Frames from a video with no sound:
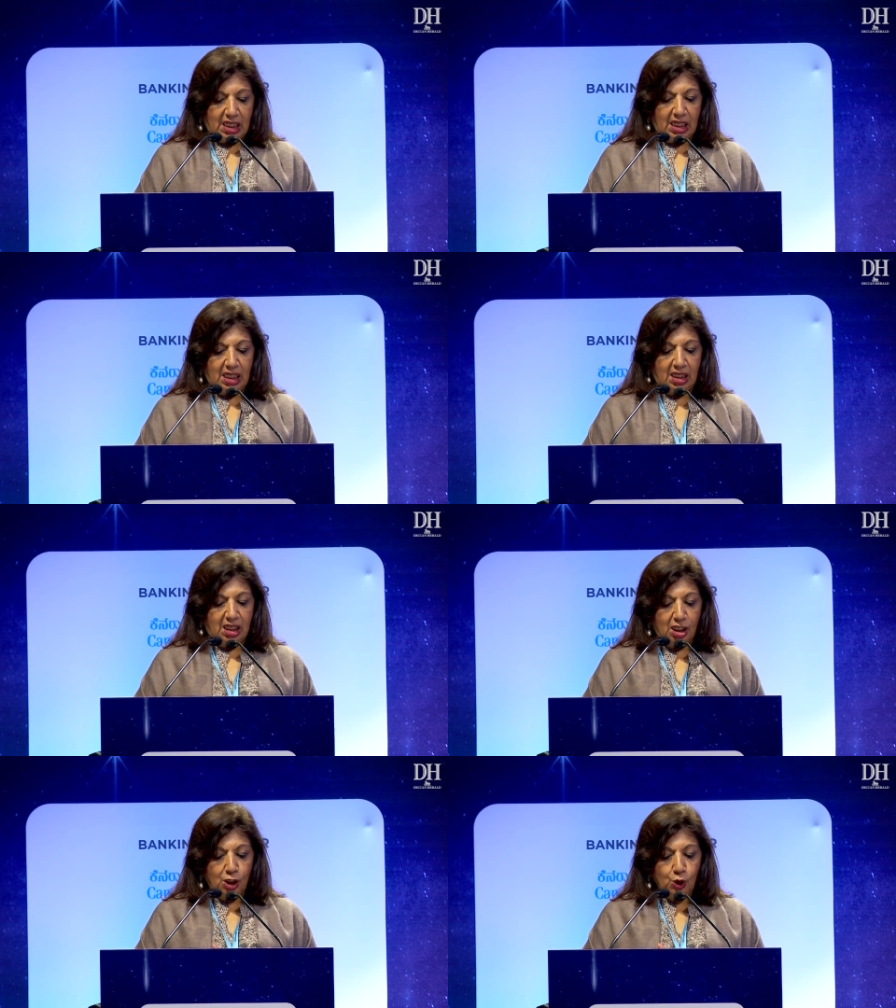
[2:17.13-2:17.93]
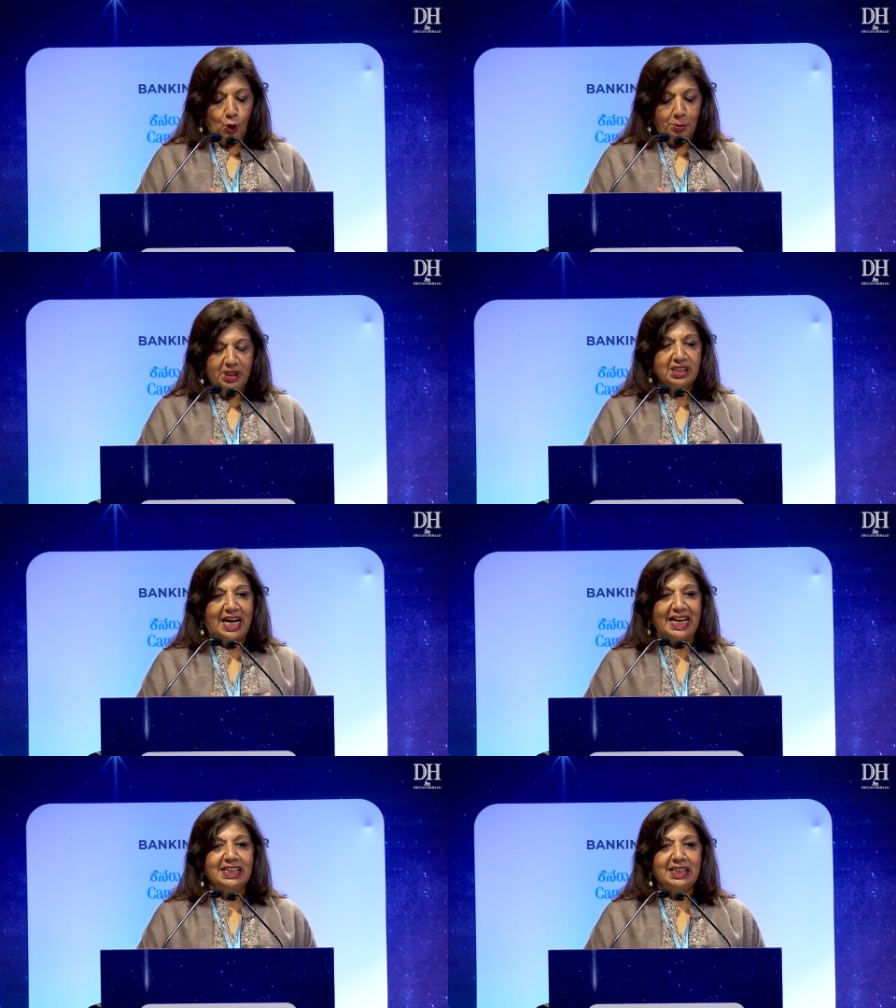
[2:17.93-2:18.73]
a global
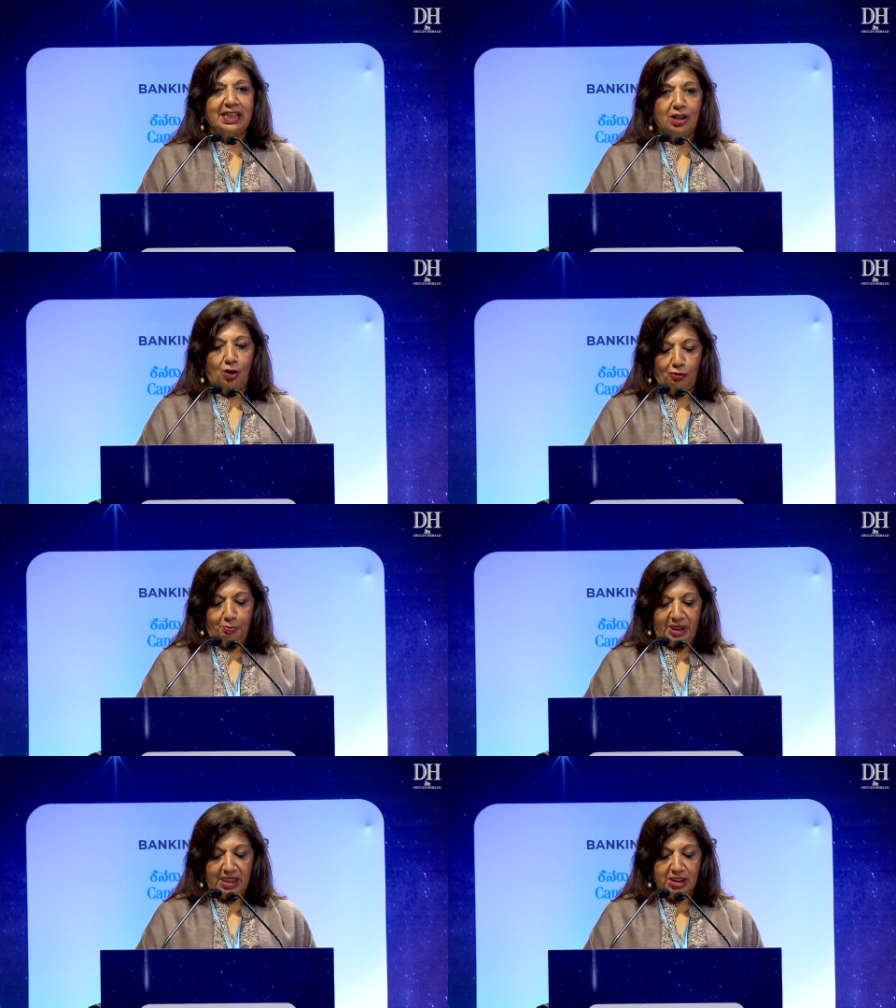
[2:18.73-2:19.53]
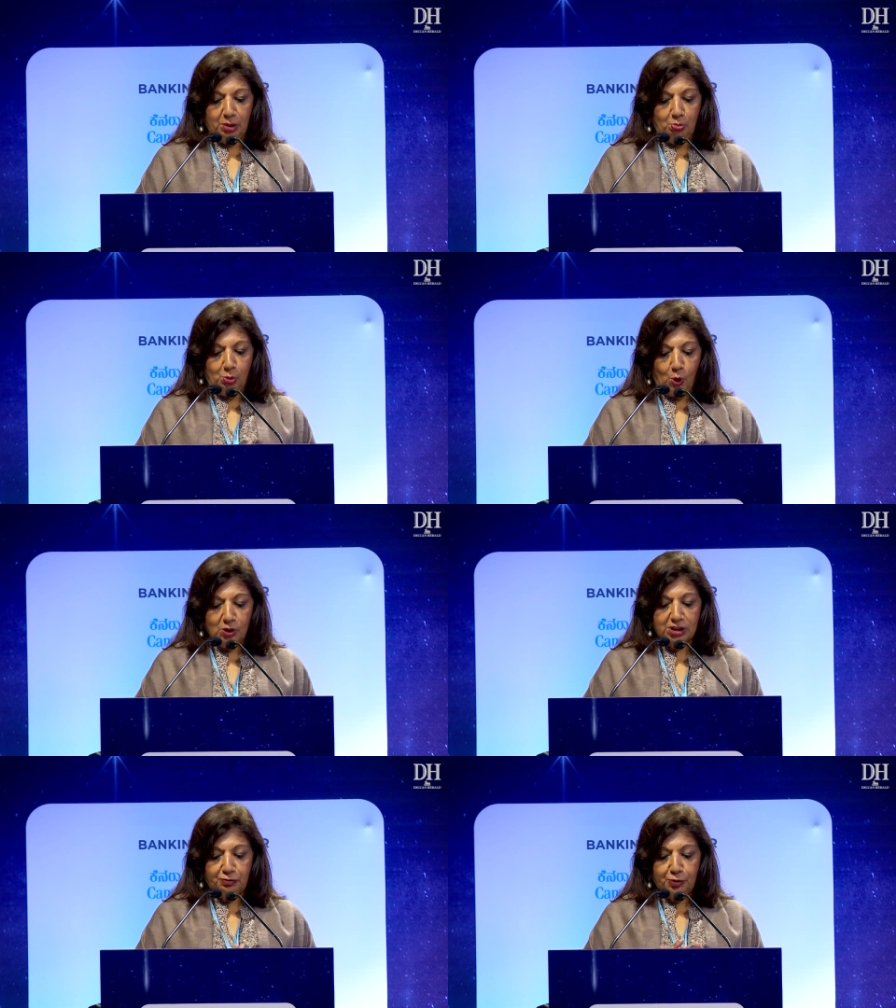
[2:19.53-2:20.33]
ranking of being the
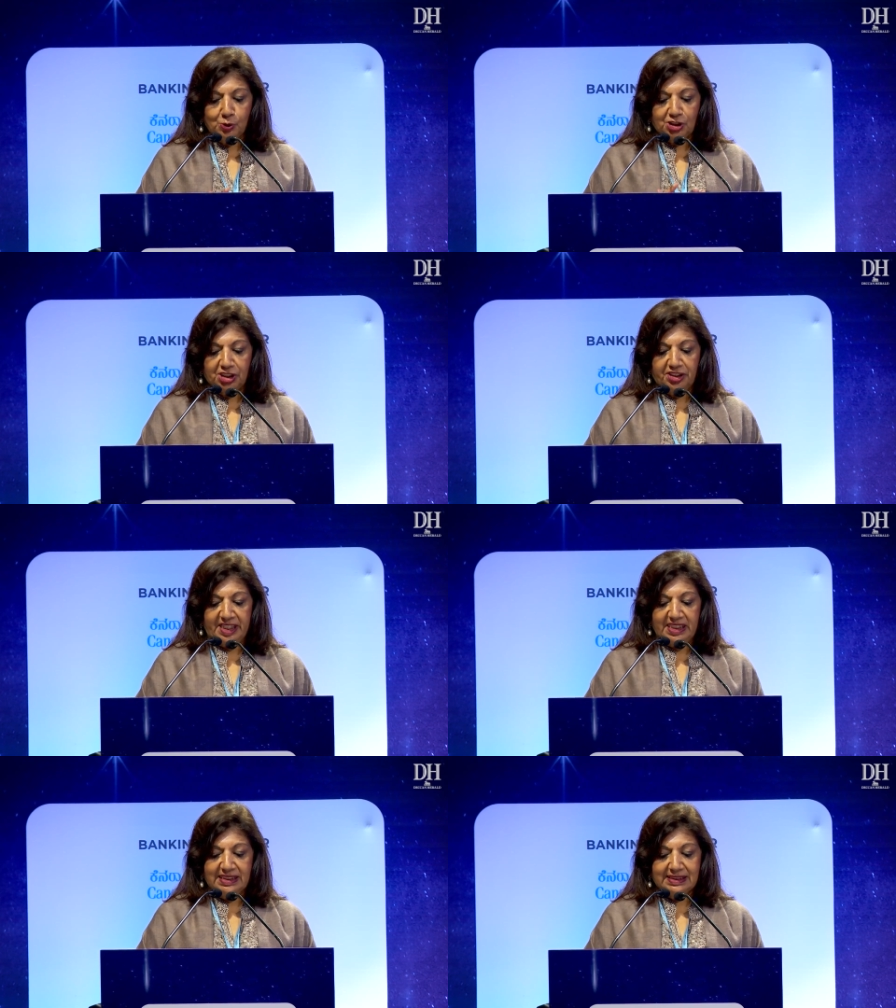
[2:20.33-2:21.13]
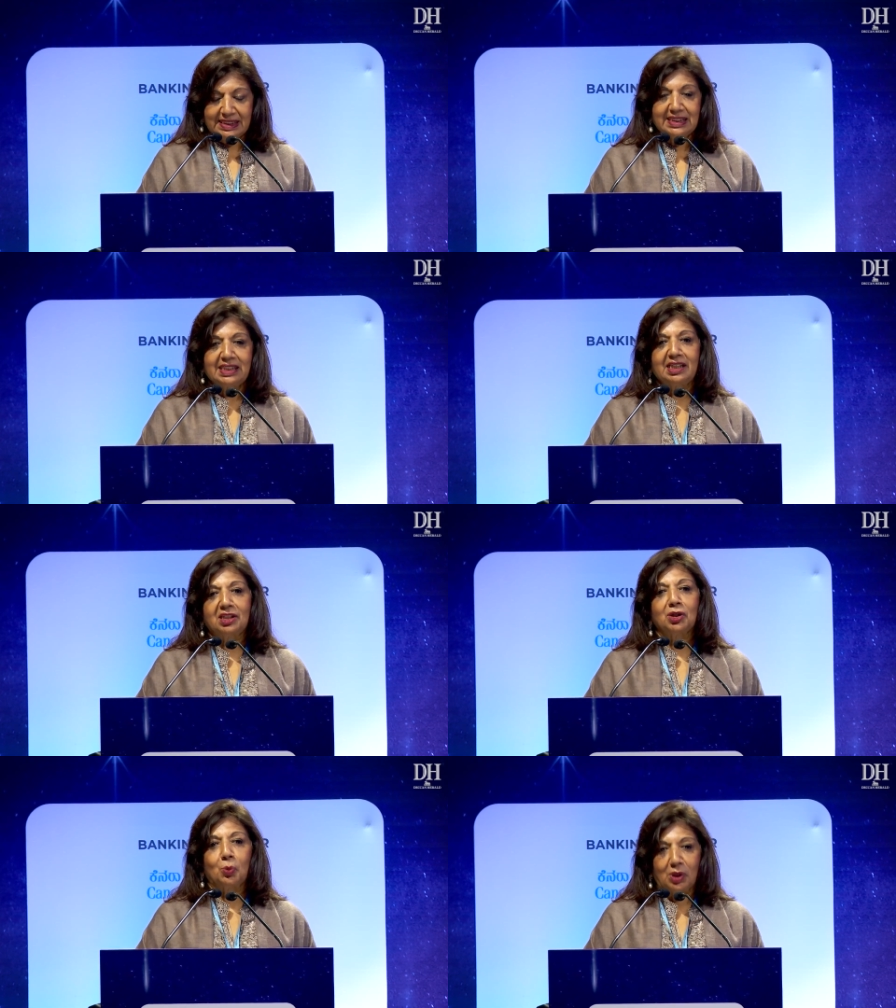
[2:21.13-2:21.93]
most future ready city
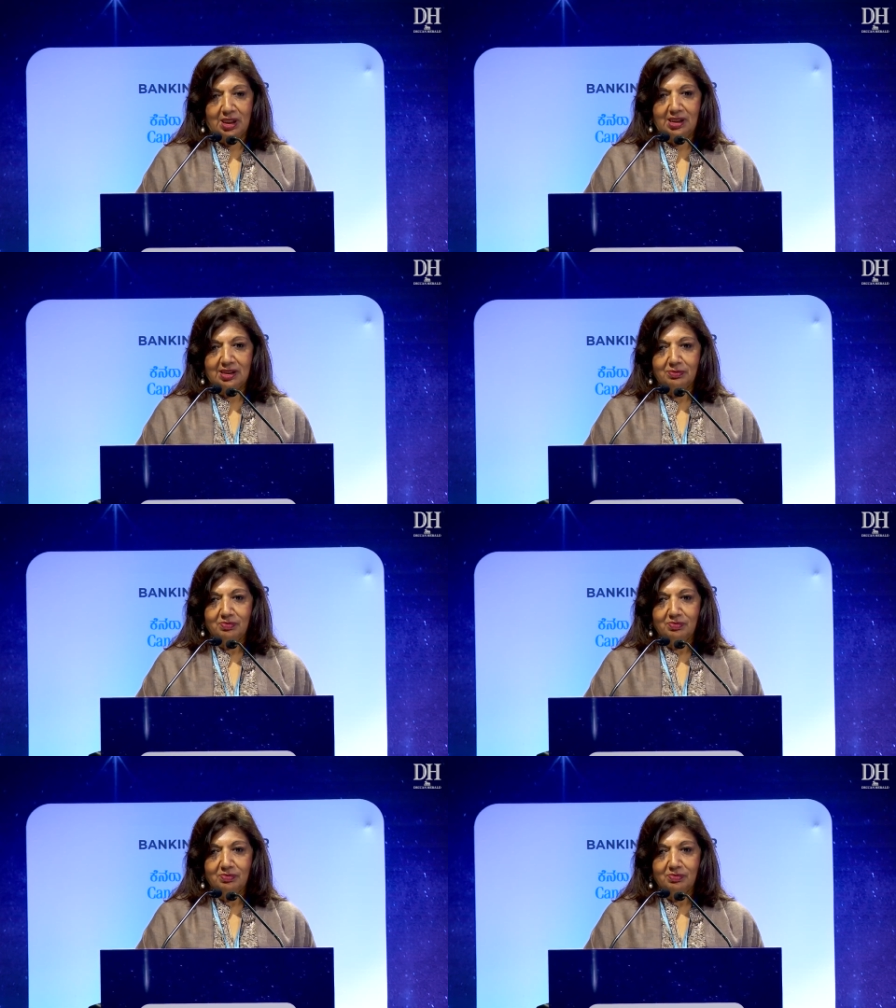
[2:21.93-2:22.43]
in the world.